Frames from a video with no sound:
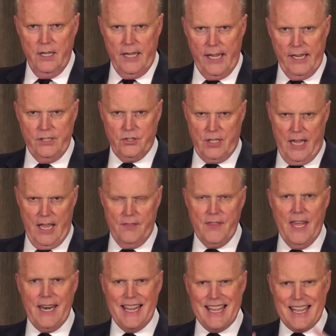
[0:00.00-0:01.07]
He said
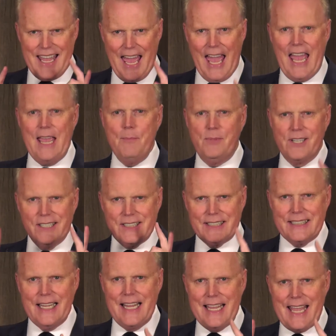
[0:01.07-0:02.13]
that He came to
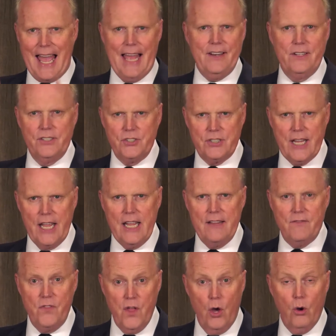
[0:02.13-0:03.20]
seek and to
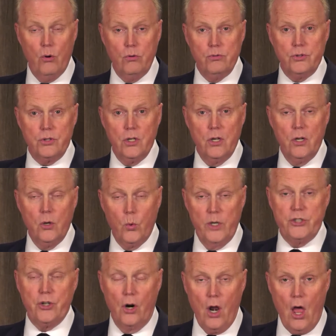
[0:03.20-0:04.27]
save those
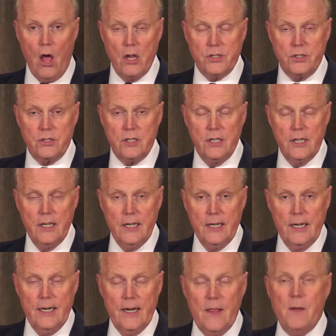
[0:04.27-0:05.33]
which are lost.
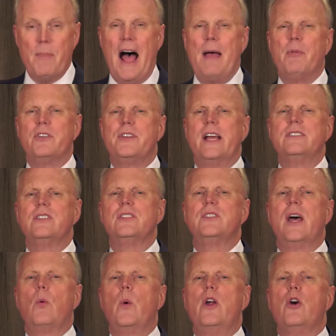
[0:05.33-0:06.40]
And the Bible tells us
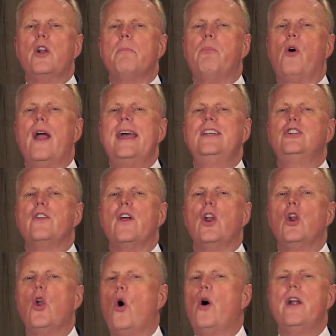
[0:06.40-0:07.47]
that we are to pray to the
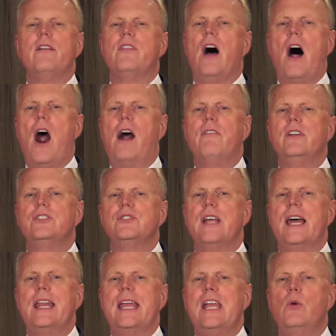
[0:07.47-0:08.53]
Lord of the harvest
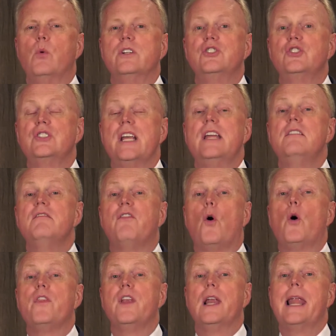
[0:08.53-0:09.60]
that He would send
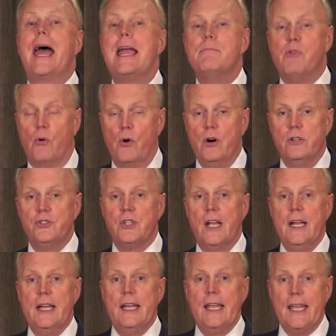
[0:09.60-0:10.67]
forth laborers
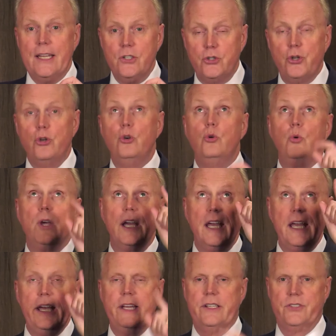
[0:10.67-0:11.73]
into
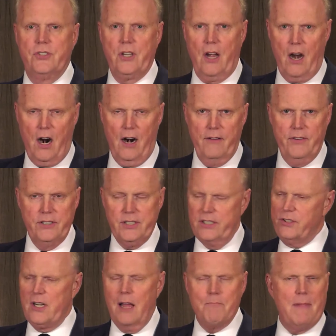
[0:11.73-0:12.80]
His harvest.
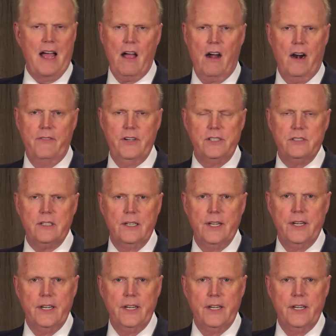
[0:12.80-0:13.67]
It's not my harvest.